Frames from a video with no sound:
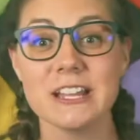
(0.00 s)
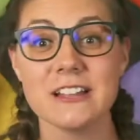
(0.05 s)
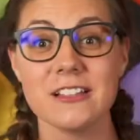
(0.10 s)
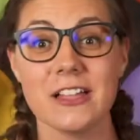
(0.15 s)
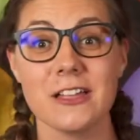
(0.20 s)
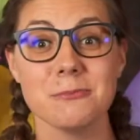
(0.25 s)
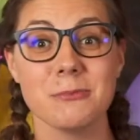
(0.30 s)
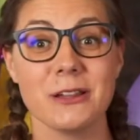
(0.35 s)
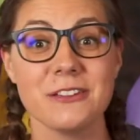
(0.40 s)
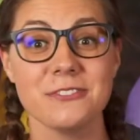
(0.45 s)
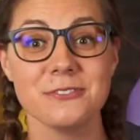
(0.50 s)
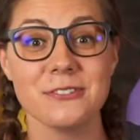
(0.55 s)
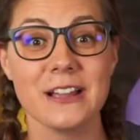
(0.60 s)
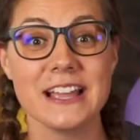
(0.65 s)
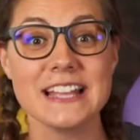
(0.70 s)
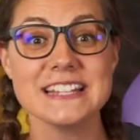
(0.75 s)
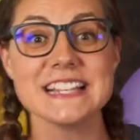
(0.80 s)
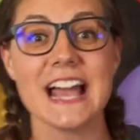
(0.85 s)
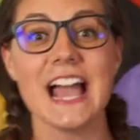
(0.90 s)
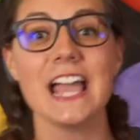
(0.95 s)
Club, my
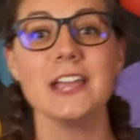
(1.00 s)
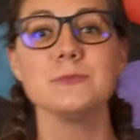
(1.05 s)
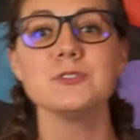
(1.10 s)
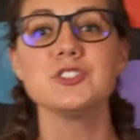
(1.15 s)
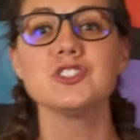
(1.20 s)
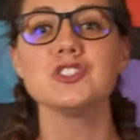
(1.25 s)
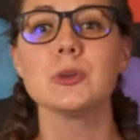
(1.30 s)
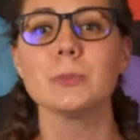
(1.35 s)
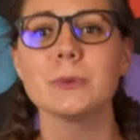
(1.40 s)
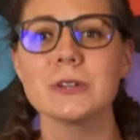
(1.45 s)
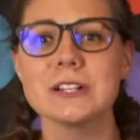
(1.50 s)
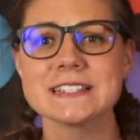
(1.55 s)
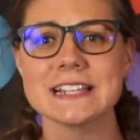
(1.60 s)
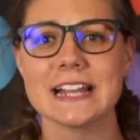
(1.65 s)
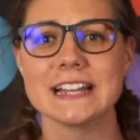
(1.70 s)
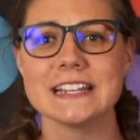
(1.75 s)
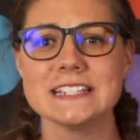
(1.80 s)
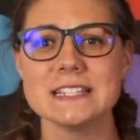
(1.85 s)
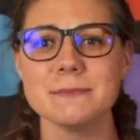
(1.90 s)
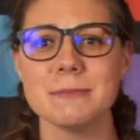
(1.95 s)
friends. I am super
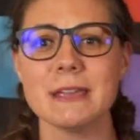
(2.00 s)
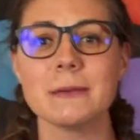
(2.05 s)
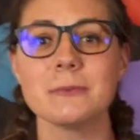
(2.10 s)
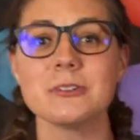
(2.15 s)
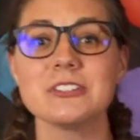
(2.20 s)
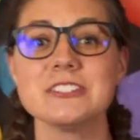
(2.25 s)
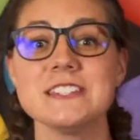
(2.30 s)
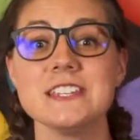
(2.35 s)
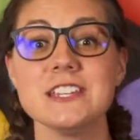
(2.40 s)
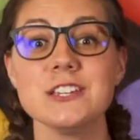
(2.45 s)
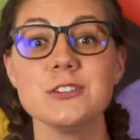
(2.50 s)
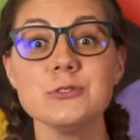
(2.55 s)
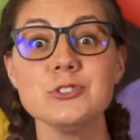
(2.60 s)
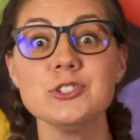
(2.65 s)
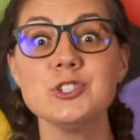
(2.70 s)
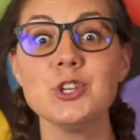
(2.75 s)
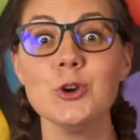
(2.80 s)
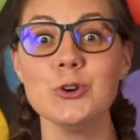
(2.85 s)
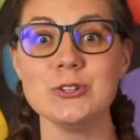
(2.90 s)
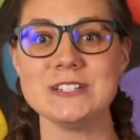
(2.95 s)
excited to be able to see you
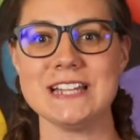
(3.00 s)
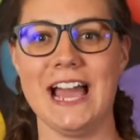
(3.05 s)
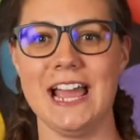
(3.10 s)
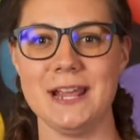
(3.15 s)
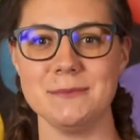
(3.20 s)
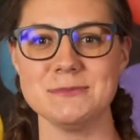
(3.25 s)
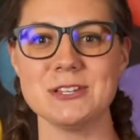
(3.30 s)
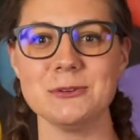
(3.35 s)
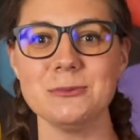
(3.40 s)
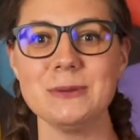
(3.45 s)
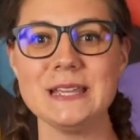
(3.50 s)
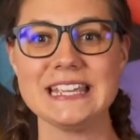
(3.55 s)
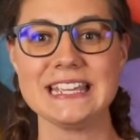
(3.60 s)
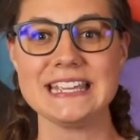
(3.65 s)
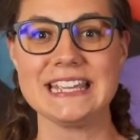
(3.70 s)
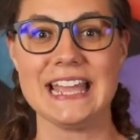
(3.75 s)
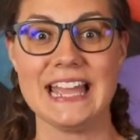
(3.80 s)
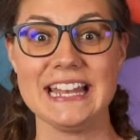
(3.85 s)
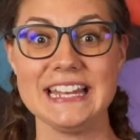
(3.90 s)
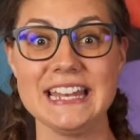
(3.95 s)
2 times a week
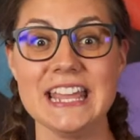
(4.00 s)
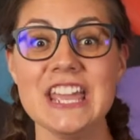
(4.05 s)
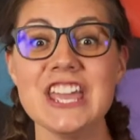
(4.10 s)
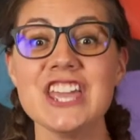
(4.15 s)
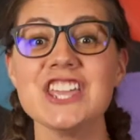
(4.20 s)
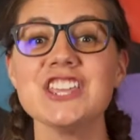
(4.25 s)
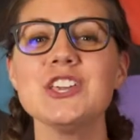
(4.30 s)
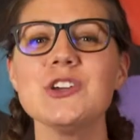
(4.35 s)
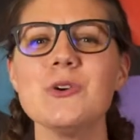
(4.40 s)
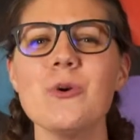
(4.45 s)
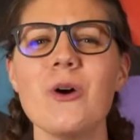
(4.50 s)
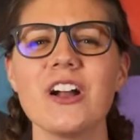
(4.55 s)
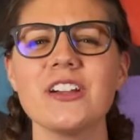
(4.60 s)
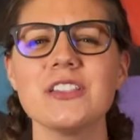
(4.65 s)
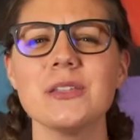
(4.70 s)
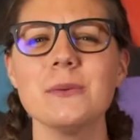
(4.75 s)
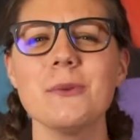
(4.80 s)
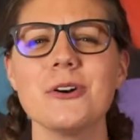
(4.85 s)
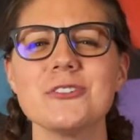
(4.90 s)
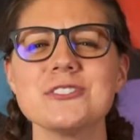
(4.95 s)
again. You are
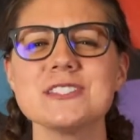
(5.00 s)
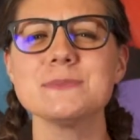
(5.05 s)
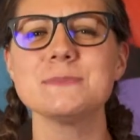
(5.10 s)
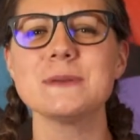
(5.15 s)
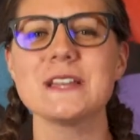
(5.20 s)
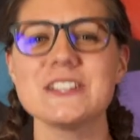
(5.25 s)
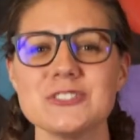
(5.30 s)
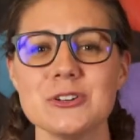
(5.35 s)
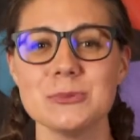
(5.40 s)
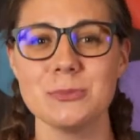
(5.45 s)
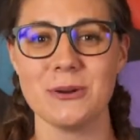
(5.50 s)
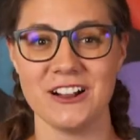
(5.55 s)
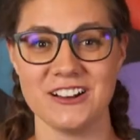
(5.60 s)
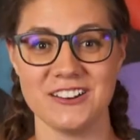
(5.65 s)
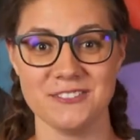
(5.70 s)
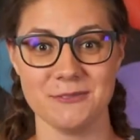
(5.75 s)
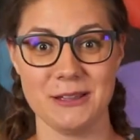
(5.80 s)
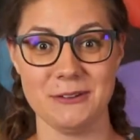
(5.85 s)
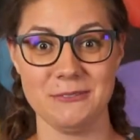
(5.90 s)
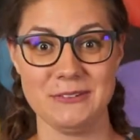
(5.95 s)
the most special part
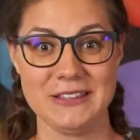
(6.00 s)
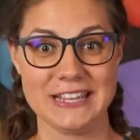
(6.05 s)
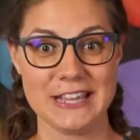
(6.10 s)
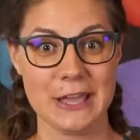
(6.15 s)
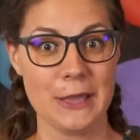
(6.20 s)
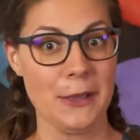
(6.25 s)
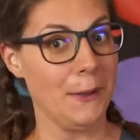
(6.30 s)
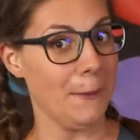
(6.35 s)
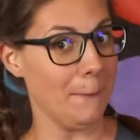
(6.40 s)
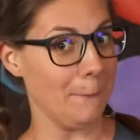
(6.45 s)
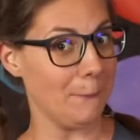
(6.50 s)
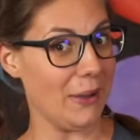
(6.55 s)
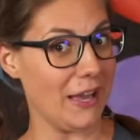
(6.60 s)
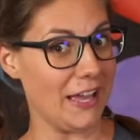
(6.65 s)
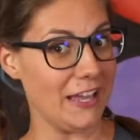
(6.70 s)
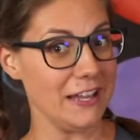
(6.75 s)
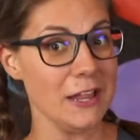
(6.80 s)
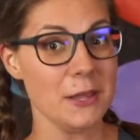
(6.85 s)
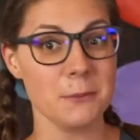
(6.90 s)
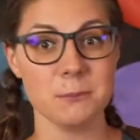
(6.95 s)
of my week.
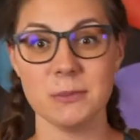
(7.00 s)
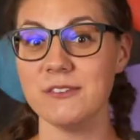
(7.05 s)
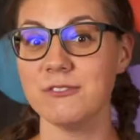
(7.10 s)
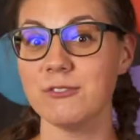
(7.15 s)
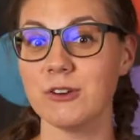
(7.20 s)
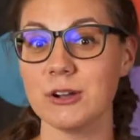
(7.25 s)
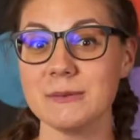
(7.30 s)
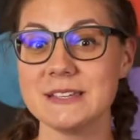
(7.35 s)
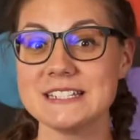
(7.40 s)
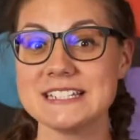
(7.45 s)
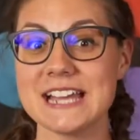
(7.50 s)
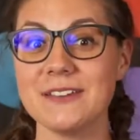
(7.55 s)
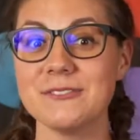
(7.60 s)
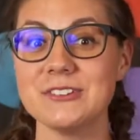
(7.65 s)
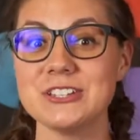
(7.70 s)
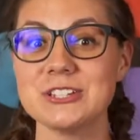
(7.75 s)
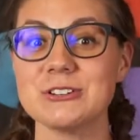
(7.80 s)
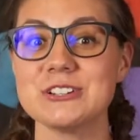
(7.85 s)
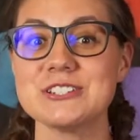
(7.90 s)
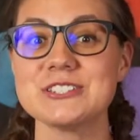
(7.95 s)
But before we dive
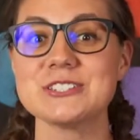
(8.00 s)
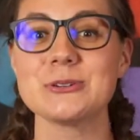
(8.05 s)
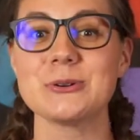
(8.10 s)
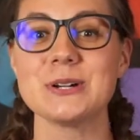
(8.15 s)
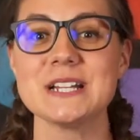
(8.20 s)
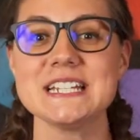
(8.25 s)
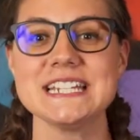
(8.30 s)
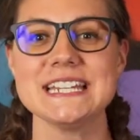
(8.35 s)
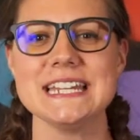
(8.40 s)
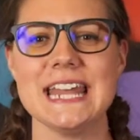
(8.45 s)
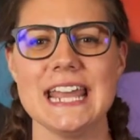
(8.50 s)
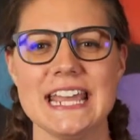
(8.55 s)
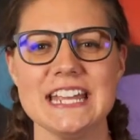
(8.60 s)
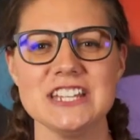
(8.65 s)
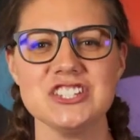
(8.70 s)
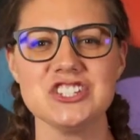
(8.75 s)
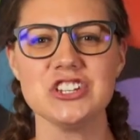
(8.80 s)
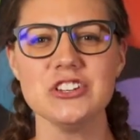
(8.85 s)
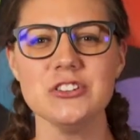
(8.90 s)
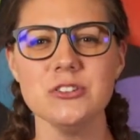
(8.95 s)
into our story today,
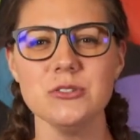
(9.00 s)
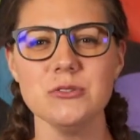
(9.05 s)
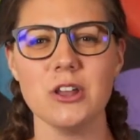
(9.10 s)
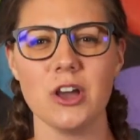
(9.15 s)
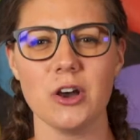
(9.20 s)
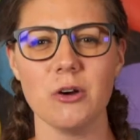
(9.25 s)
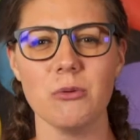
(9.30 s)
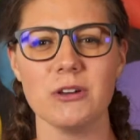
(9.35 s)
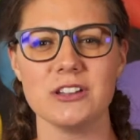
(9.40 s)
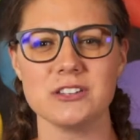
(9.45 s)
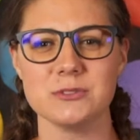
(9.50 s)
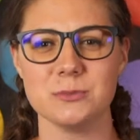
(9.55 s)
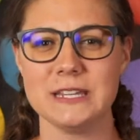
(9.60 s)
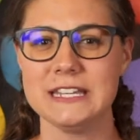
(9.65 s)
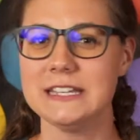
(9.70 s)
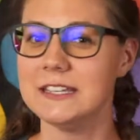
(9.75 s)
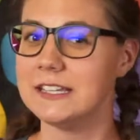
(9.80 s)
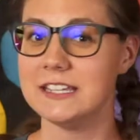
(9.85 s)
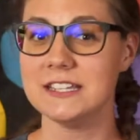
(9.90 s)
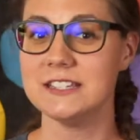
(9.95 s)
do you know what we
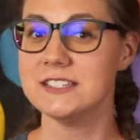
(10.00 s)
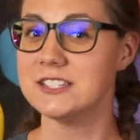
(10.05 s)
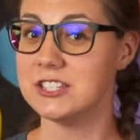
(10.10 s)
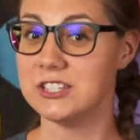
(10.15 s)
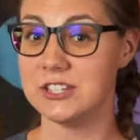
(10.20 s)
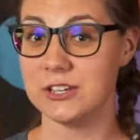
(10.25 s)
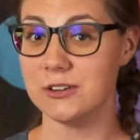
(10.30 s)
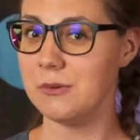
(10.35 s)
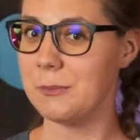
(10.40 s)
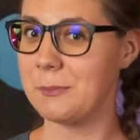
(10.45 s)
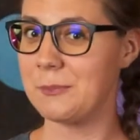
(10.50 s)
need to do?